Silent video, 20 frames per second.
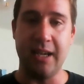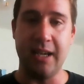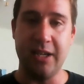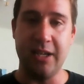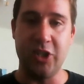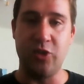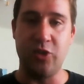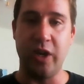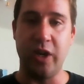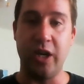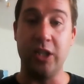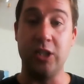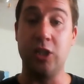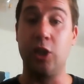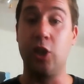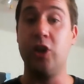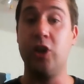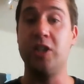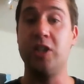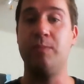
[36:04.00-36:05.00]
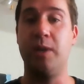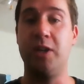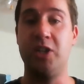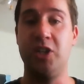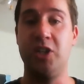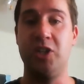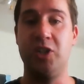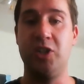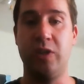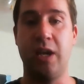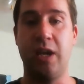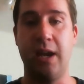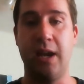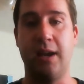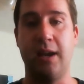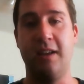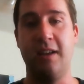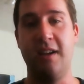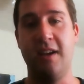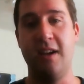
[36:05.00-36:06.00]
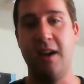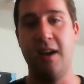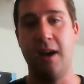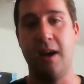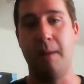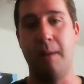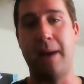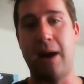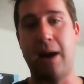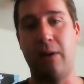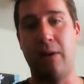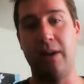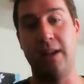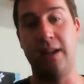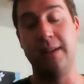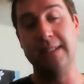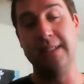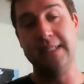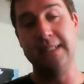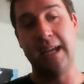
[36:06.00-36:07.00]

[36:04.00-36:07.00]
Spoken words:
the industry and learn as much as you can about it.